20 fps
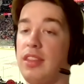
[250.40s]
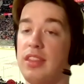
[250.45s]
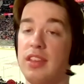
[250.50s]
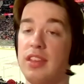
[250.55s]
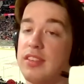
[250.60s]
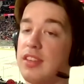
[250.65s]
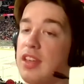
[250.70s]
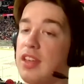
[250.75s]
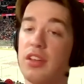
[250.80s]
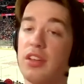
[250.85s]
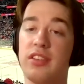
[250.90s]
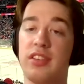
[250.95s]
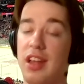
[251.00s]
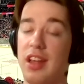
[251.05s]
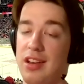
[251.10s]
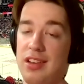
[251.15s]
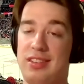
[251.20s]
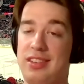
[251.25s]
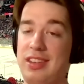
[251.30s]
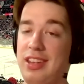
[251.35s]
the skill
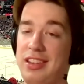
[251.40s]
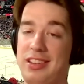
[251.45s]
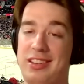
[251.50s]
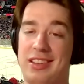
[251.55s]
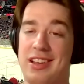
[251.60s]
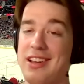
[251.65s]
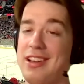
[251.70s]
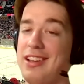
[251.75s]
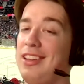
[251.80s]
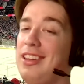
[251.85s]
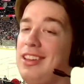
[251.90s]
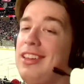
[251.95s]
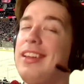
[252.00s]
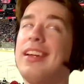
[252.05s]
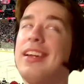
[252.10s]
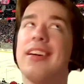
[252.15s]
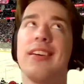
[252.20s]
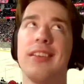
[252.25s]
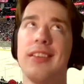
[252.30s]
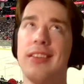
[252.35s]
set is
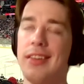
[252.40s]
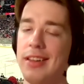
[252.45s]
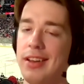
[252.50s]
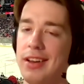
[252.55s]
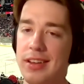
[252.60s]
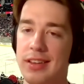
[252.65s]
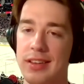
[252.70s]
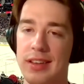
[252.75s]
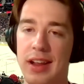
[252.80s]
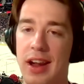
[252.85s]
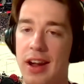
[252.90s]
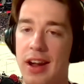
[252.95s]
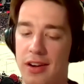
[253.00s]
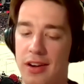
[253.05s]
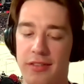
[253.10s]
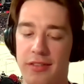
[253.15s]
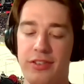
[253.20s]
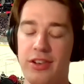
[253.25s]
clearly there.